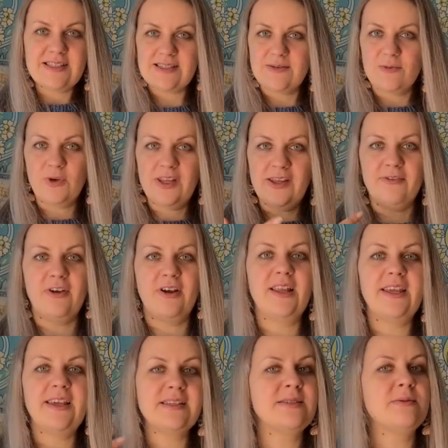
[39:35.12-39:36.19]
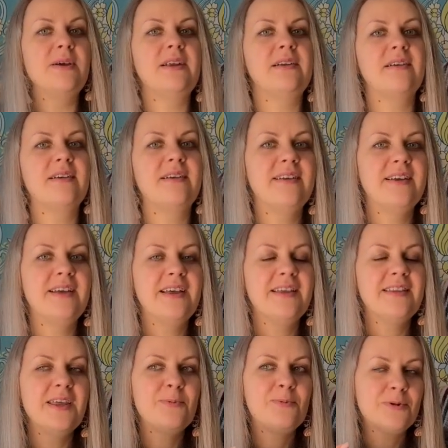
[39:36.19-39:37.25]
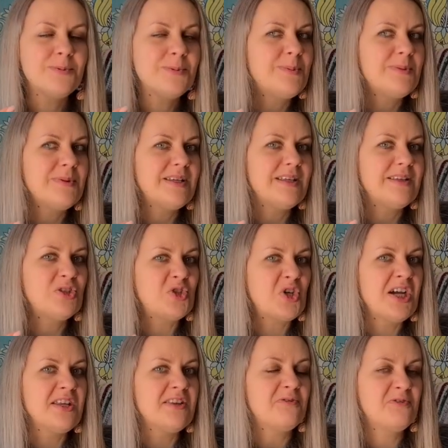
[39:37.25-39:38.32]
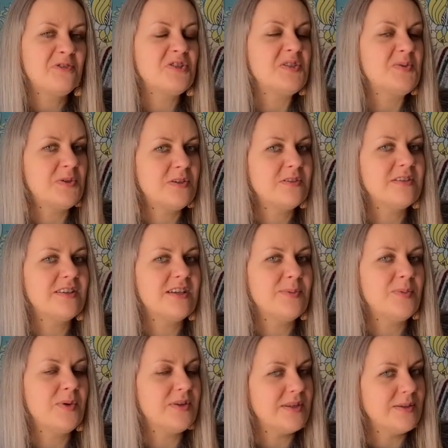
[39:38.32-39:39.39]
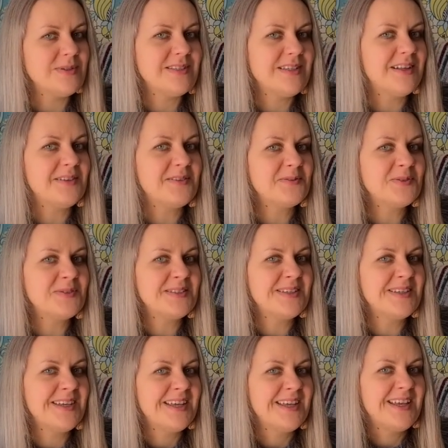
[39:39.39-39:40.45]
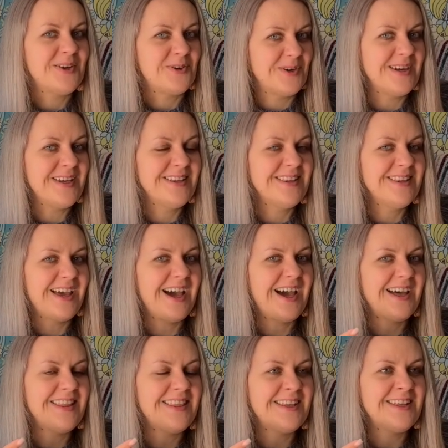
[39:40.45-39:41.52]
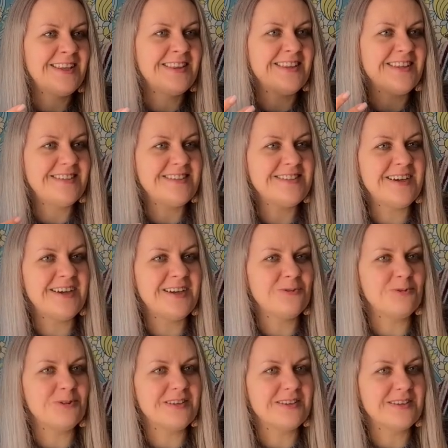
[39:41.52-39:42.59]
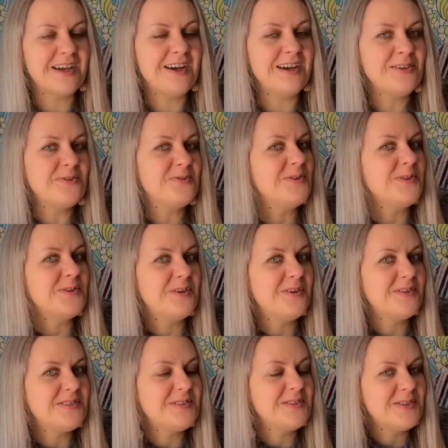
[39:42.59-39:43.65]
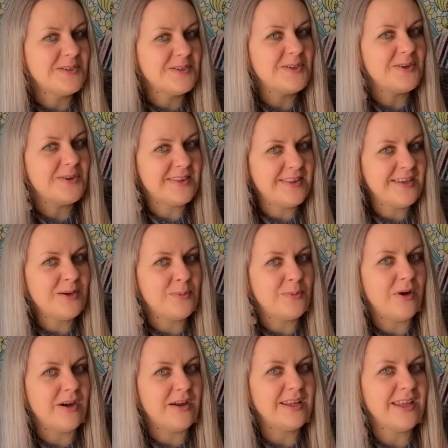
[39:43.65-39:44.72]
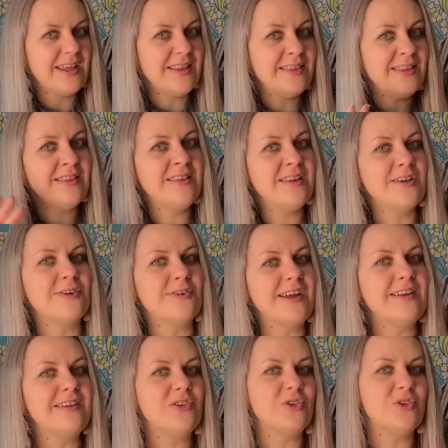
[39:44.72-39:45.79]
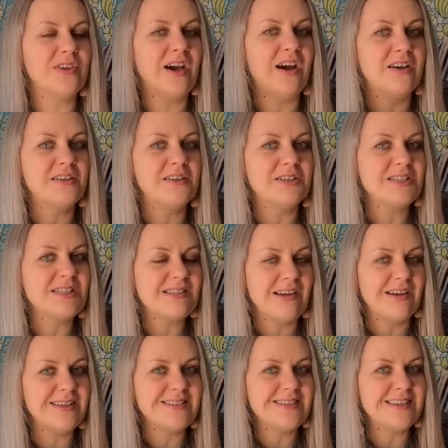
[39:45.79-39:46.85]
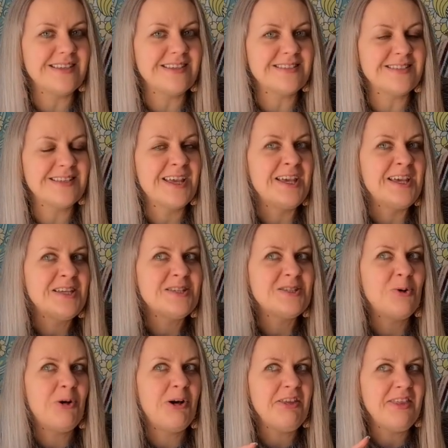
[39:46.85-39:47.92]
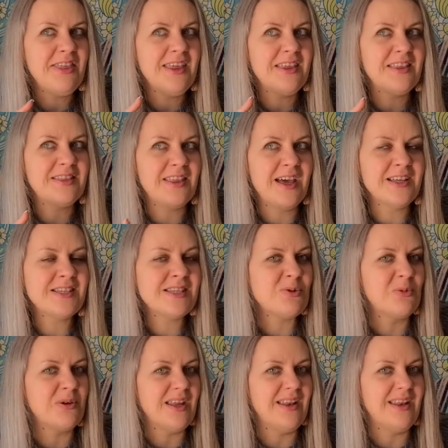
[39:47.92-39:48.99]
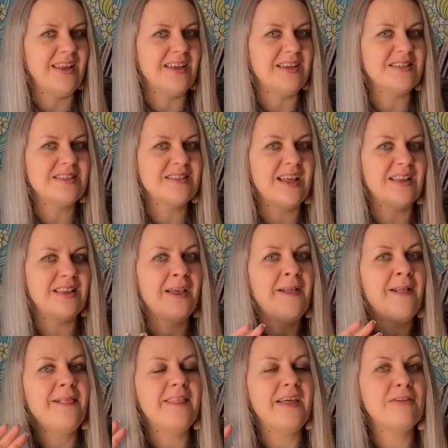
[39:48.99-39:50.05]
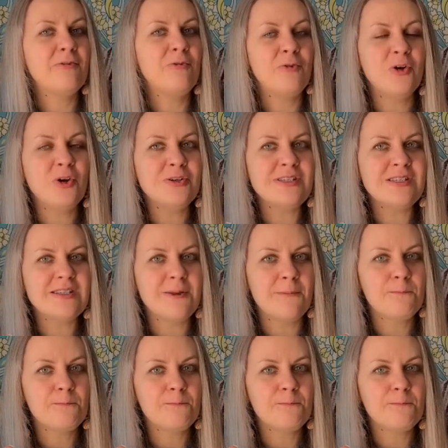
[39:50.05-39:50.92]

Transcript: whatever, like a sweater, they probably try the first prototype on themselves, right? And then they design what kind of looks good on their body. And then they grade it to the other sizes. So I think that's what it is, that first